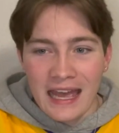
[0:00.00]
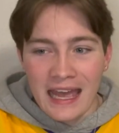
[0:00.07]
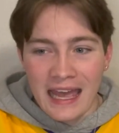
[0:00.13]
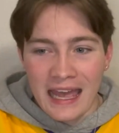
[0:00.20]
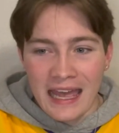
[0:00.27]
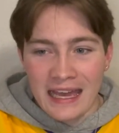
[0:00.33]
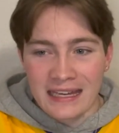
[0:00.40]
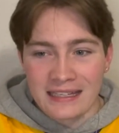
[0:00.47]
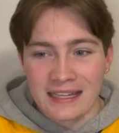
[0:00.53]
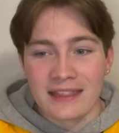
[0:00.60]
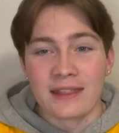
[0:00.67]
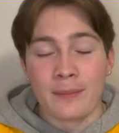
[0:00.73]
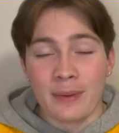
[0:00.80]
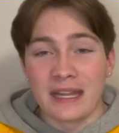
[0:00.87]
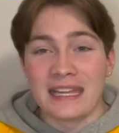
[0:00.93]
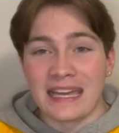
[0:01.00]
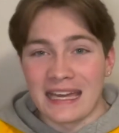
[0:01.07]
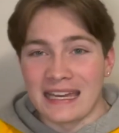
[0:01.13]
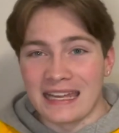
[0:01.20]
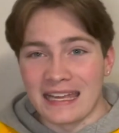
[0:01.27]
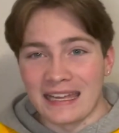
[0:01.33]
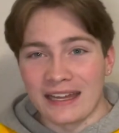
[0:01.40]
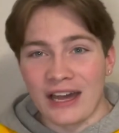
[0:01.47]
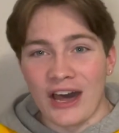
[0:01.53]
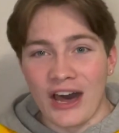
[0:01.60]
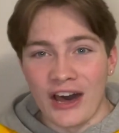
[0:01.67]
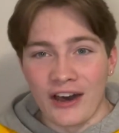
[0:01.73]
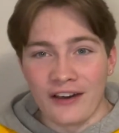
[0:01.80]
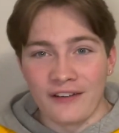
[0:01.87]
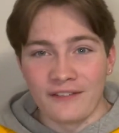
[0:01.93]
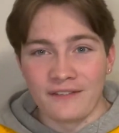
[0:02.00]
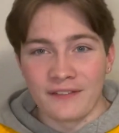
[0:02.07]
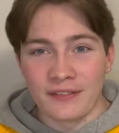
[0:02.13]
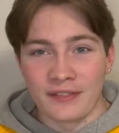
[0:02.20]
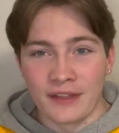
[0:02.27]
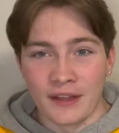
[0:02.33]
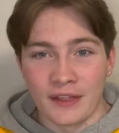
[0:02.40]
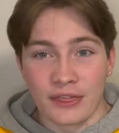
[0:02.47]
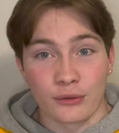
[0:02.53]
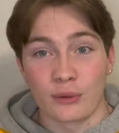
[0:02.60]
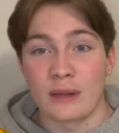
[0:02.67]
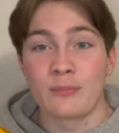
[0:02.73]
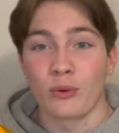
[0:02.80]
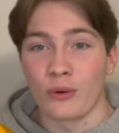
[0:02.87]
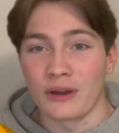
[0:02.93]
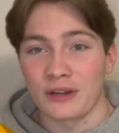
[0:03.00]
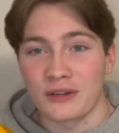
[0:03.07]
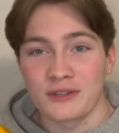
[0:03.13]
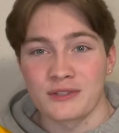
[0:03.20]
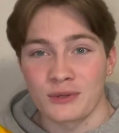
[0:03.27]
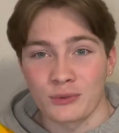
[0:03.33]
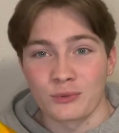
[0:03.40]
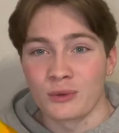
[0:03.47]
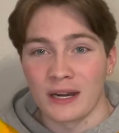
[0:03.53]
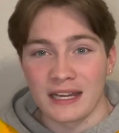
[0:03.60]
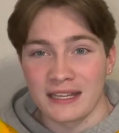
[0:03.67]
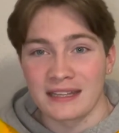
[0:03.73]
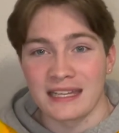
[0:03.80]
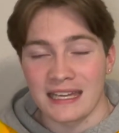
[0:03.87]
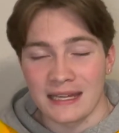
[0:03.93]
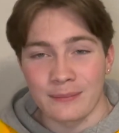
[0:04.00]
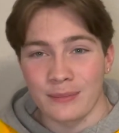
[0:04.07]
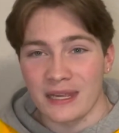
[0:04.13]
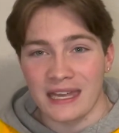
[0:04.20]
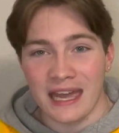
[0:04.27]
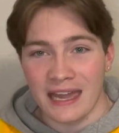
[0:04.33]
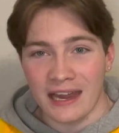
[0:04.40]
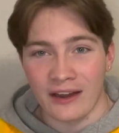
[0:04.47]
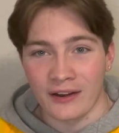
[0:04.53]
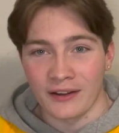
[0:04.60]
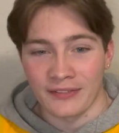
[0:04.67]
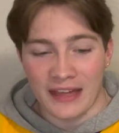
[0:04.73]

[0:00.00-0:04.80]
and the beginning of the 3-pointers running the NBA era.